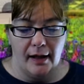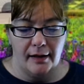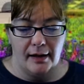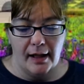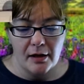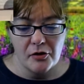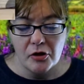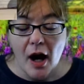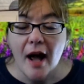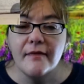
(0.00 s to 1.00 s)
They are
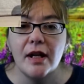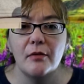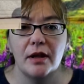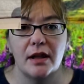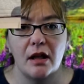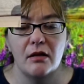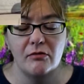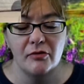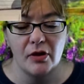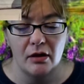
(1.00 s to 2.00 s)
driving with
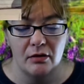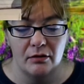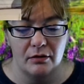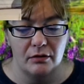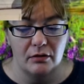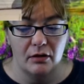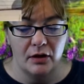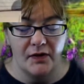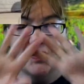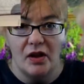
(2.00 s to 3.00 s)
those uh, the
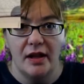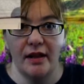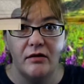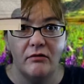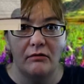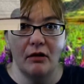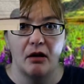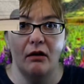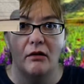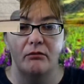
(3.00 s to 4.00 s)
sun
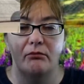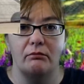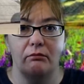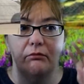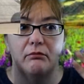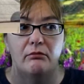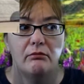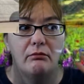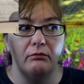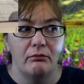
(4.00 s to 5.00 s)
um,
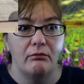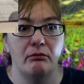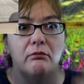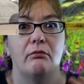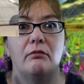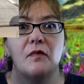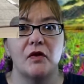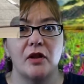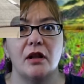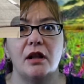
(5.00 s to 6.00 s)

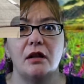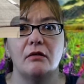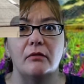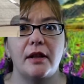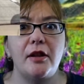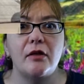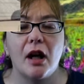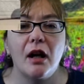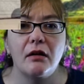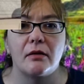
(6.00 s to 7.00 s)
sun, what do you
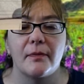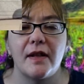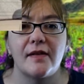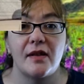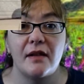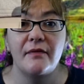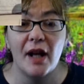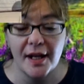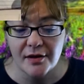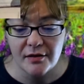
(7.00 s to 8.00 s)
call them? The sun
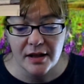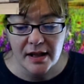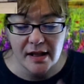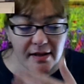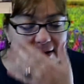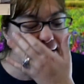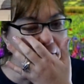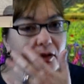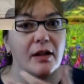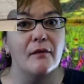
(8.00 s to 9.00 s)
visor things. It's not
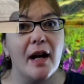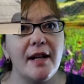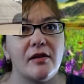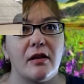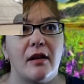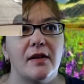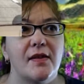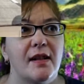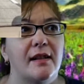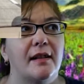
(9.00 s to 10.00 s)
really a visor though. It's the